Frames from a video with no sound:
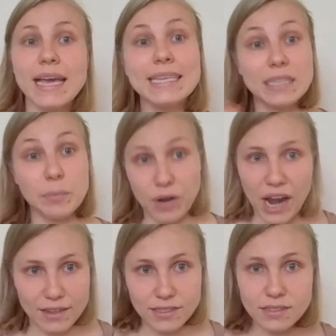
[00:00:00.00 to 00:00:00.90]
is a
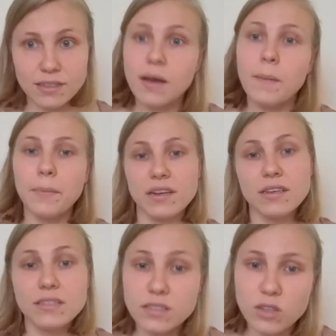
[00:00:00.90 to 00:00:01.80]
plus, but
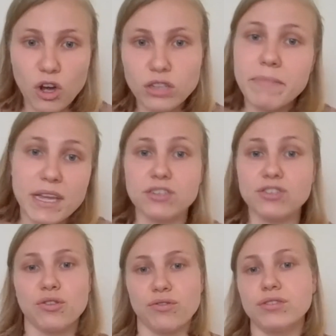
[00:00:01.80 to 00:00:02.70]
it's not
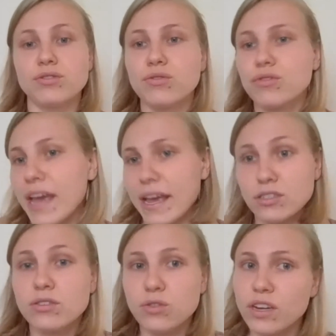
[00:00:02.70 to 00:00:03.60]
mandatory. So
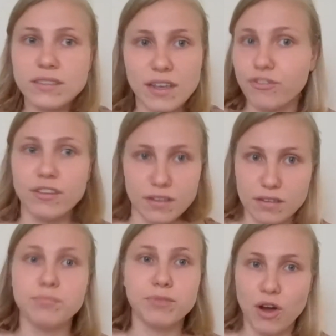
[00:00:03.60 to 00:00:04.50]
yes, you can definitely
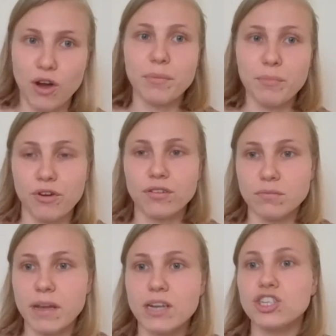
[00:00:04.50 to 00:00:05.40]
become a product
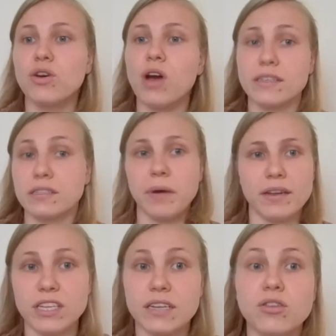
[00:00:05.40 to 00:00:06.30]
manager as a
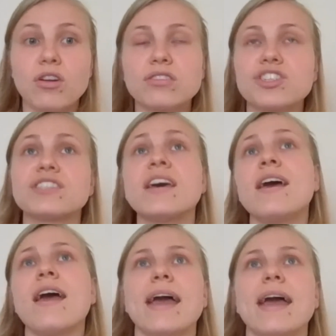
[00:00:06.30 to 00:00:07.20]
biotechnologist.
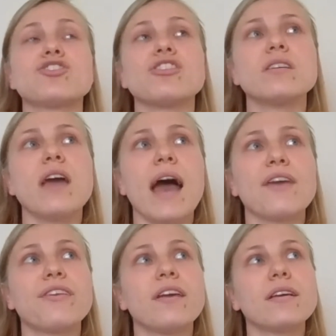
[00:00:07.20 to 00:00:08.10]
Actually, I
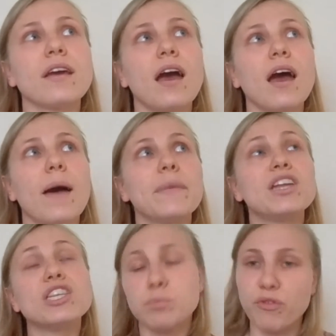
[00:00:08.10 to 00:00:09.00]
think it
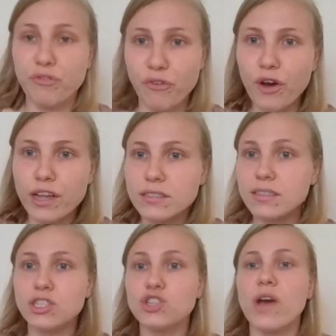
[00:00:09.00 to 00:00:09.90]
is preferred
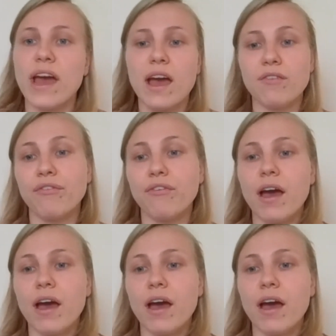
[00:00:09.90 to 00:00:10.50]
that you have